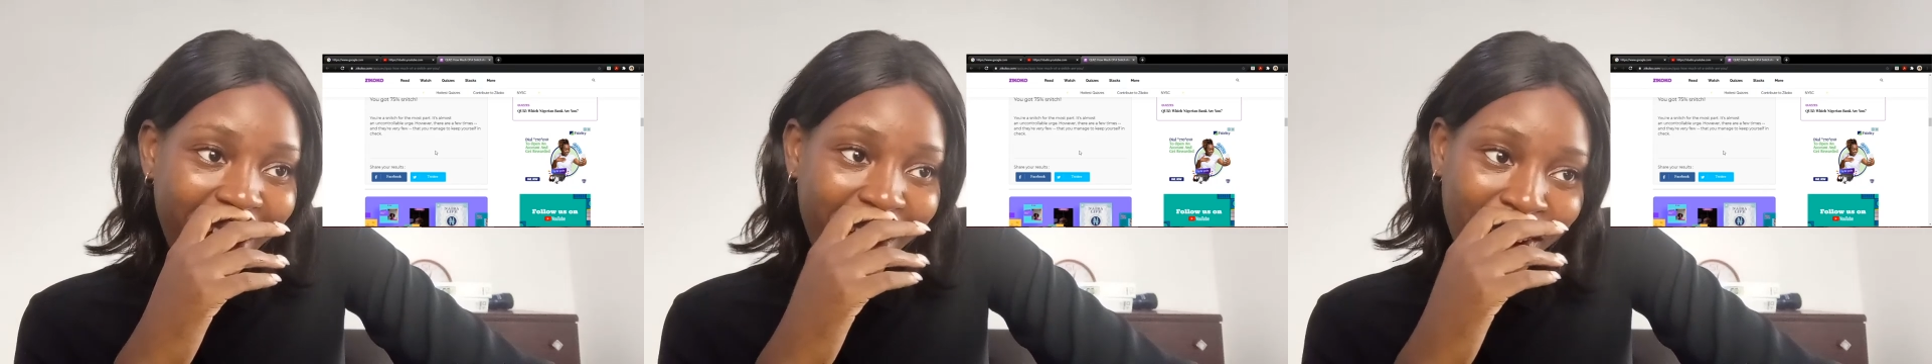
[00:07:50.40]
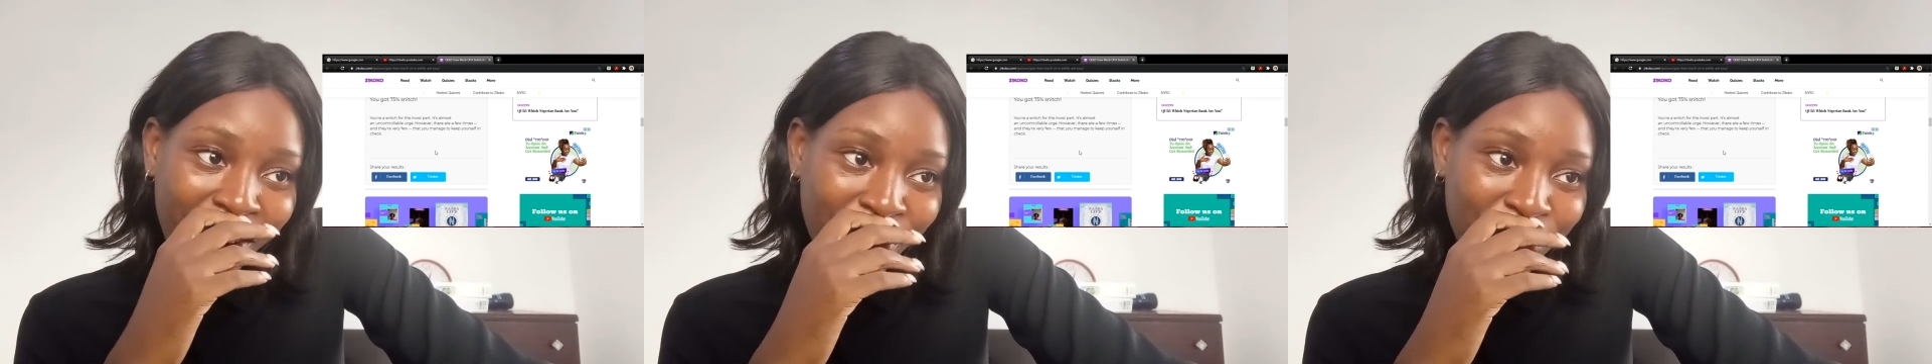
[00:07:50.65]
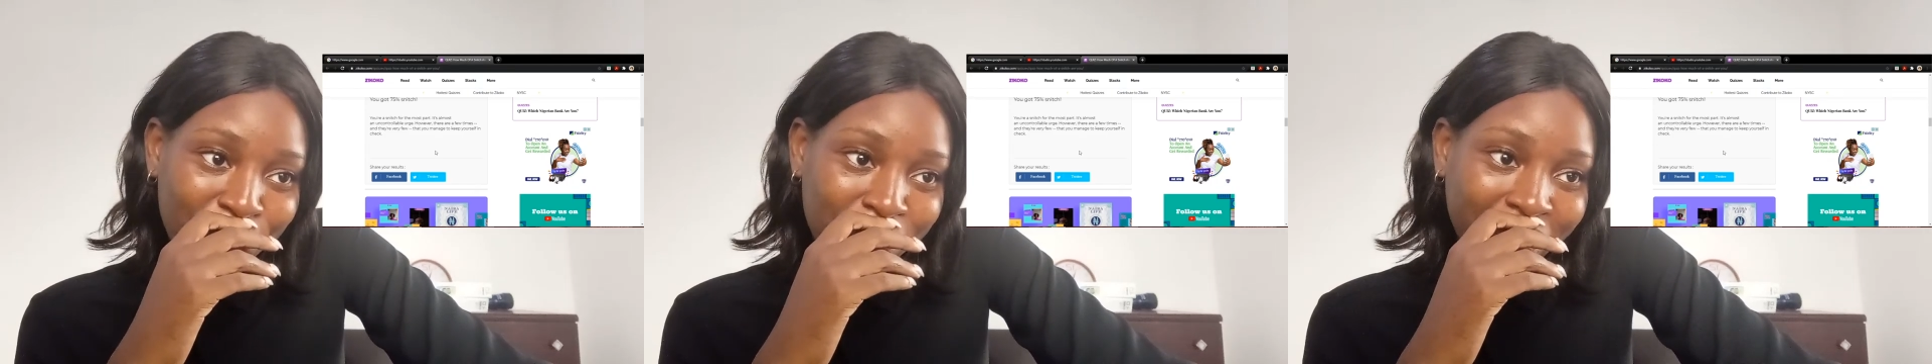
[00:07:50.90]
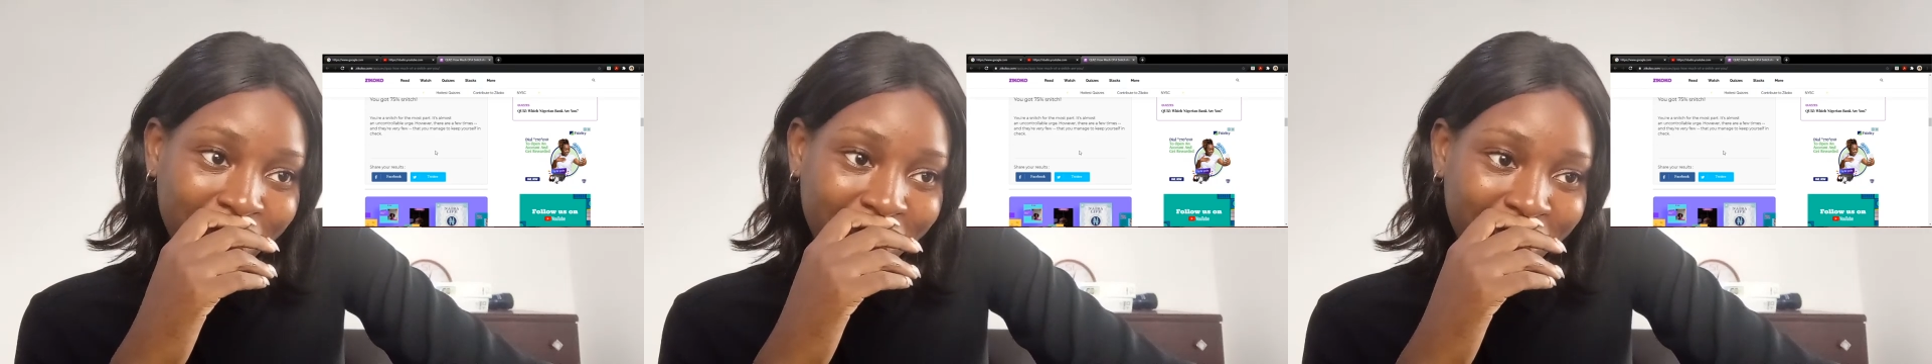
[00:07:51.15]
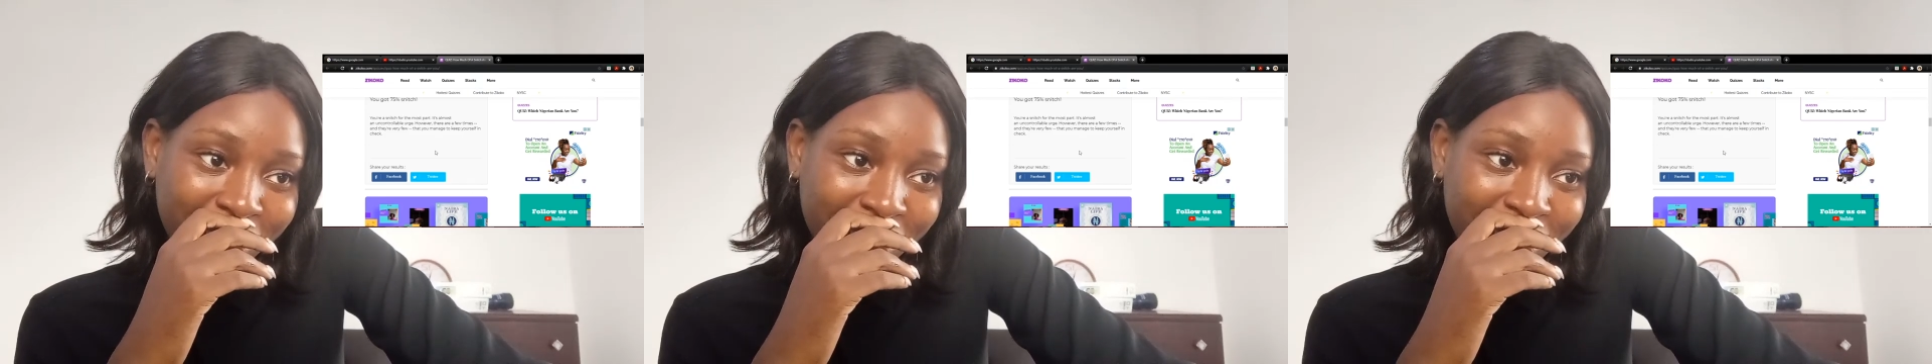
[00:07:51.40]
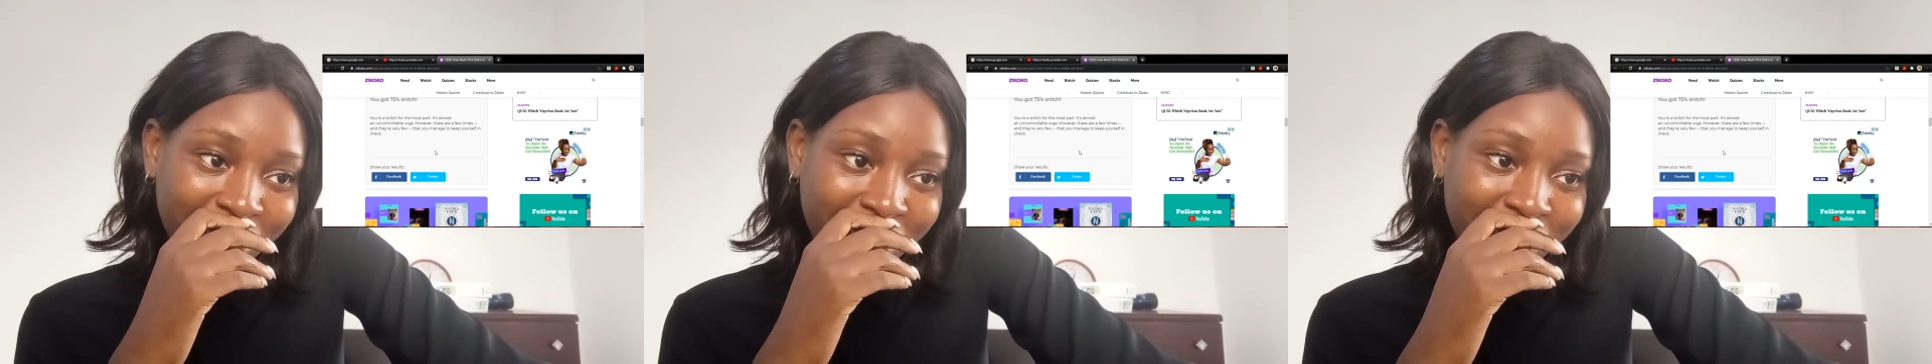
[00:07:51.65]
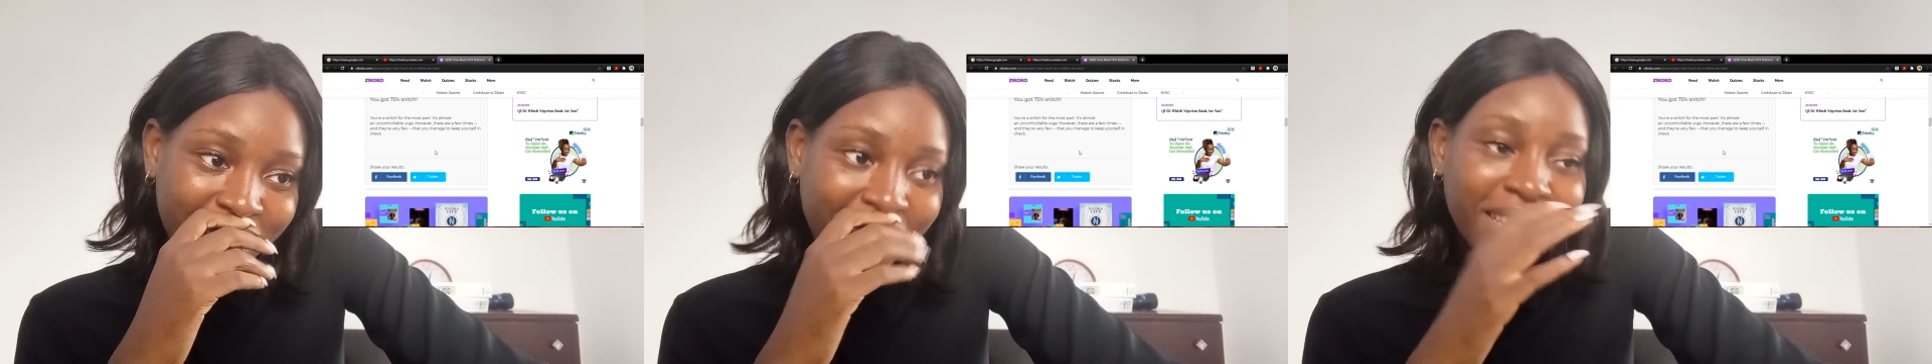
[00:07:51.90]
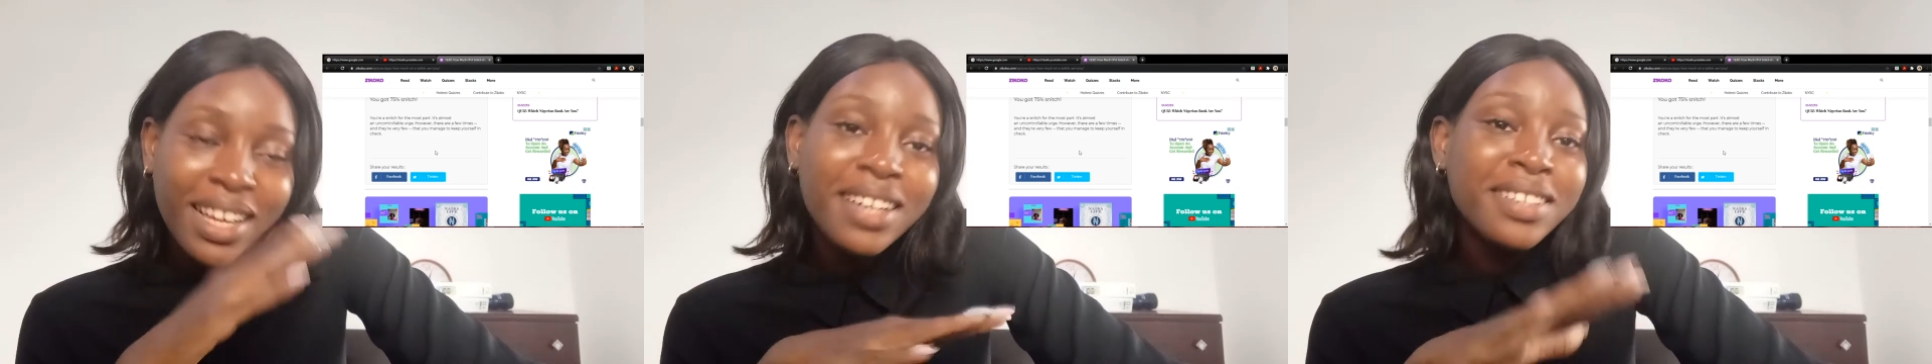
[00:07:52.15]
Oh my goodness.
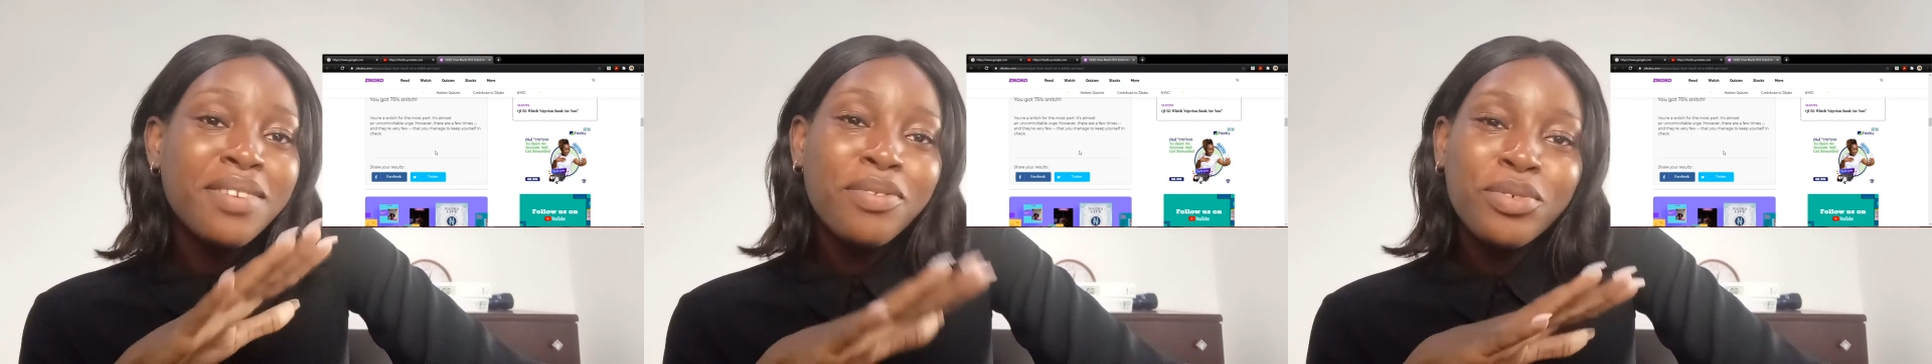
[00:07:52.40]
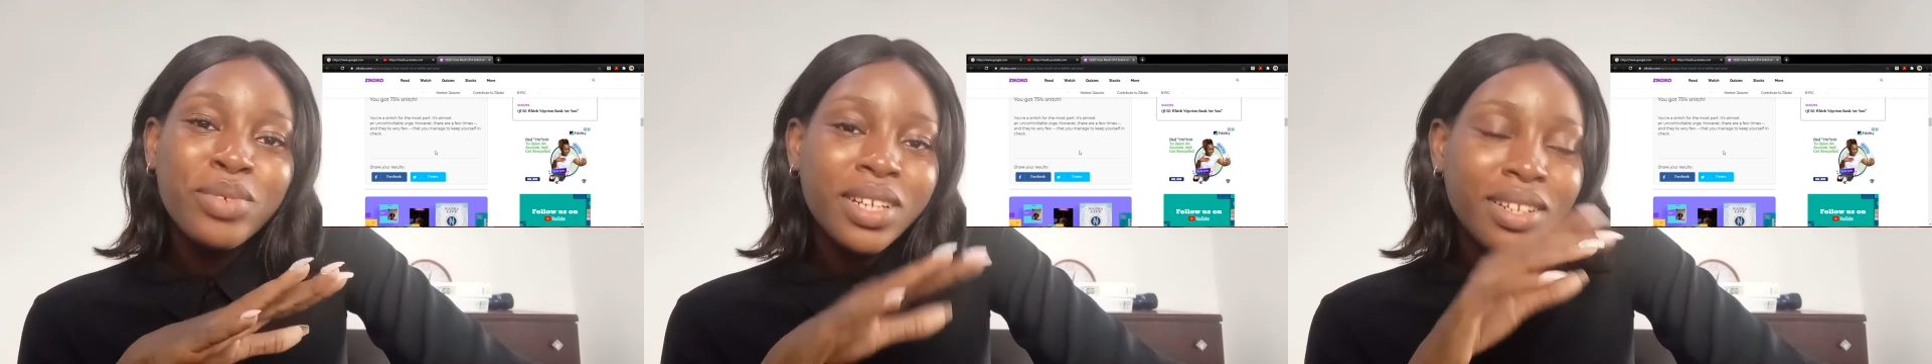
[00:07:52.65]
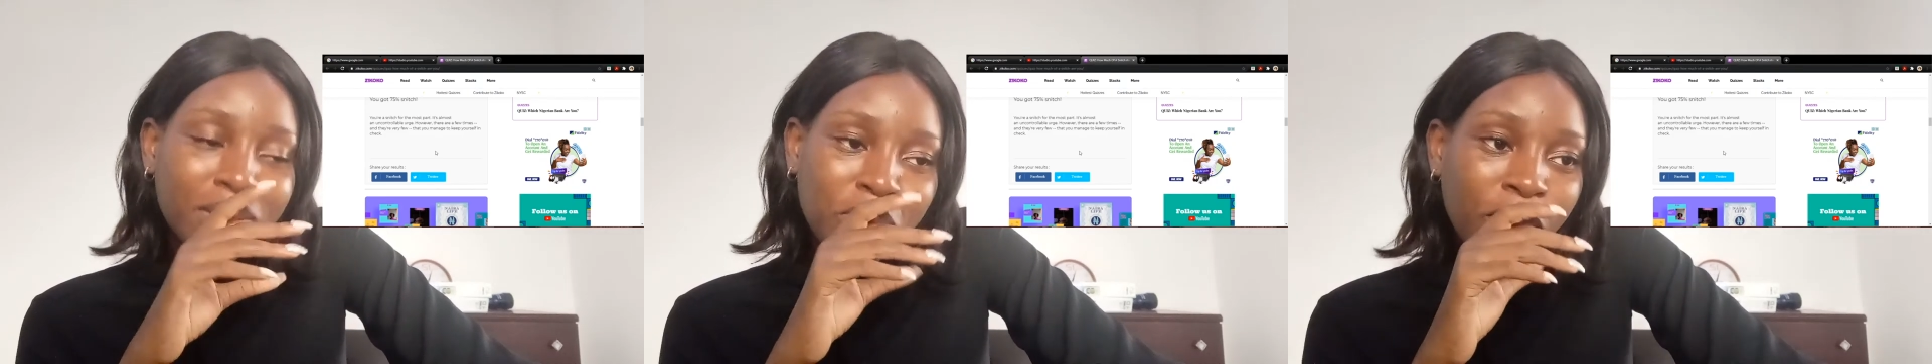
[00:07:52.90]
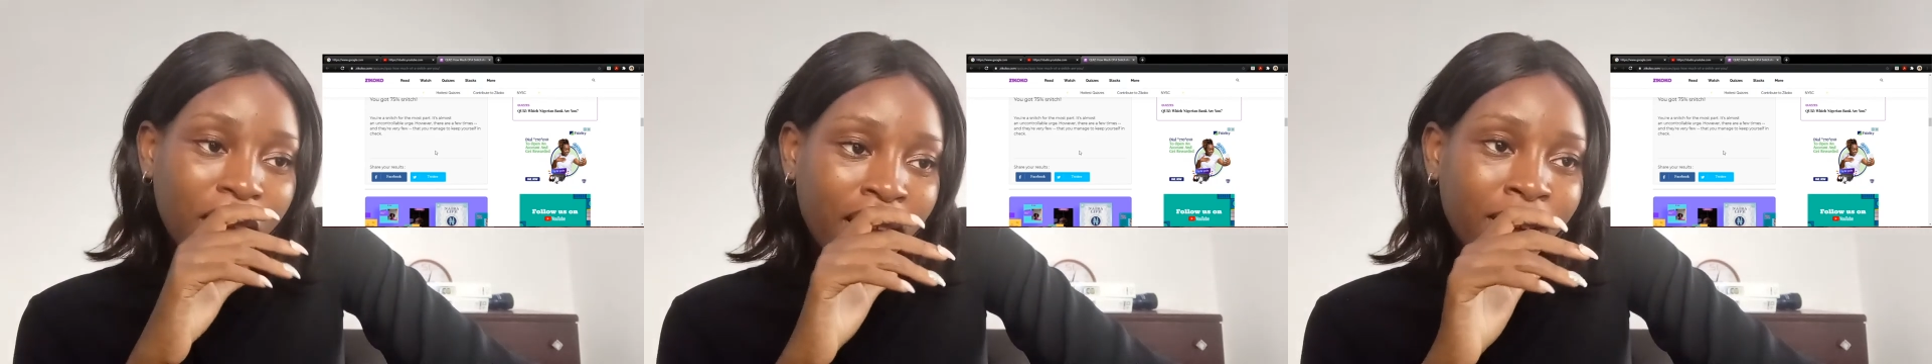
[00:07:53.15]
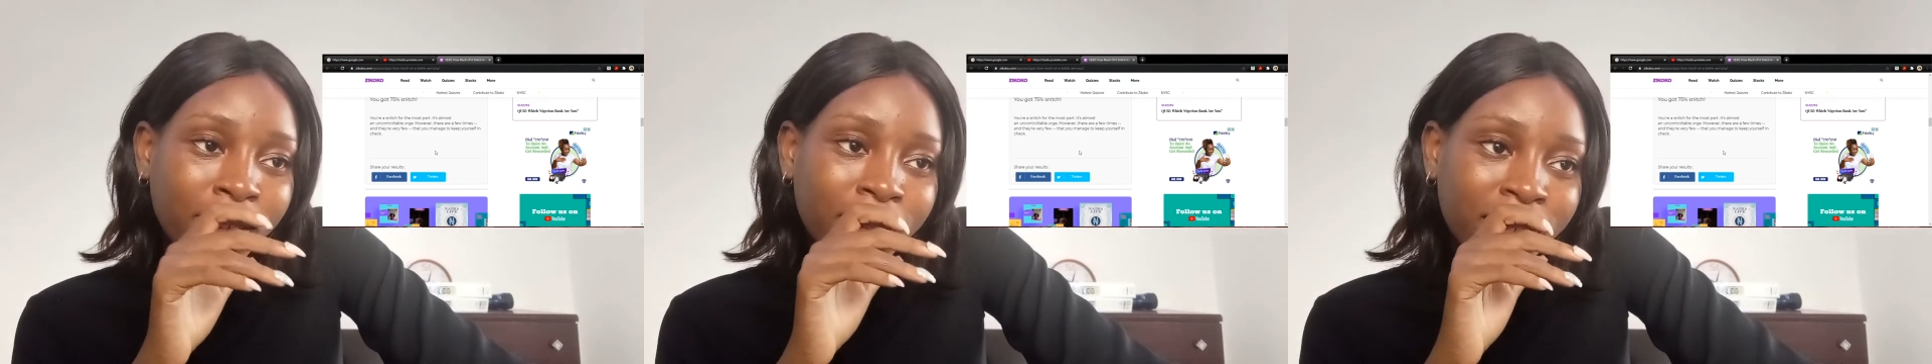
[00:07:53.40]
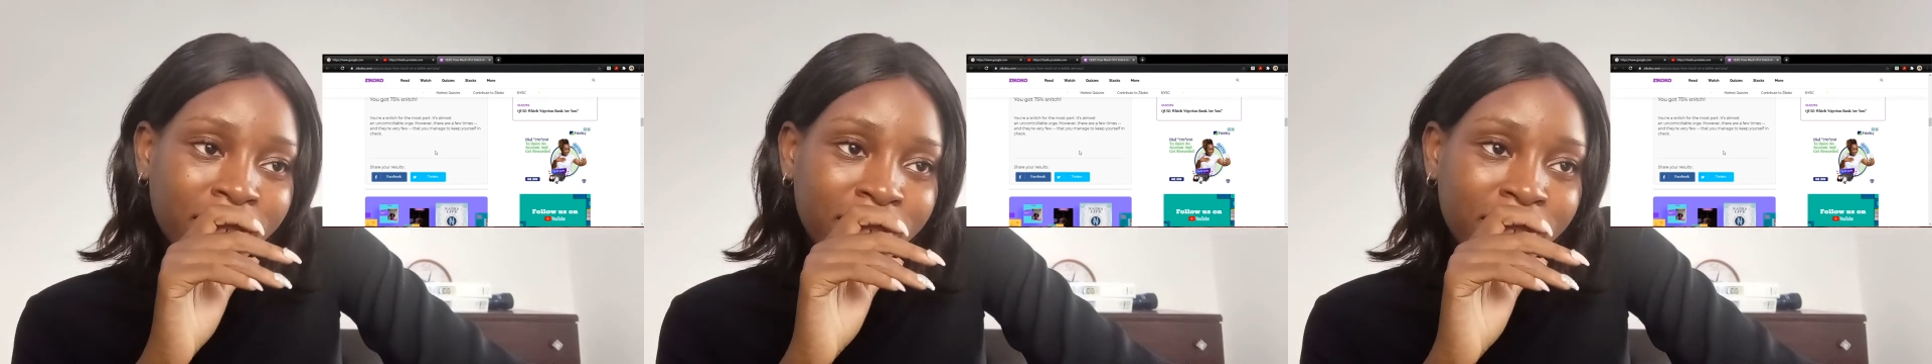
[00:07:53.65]
Like, I didn't even, wow.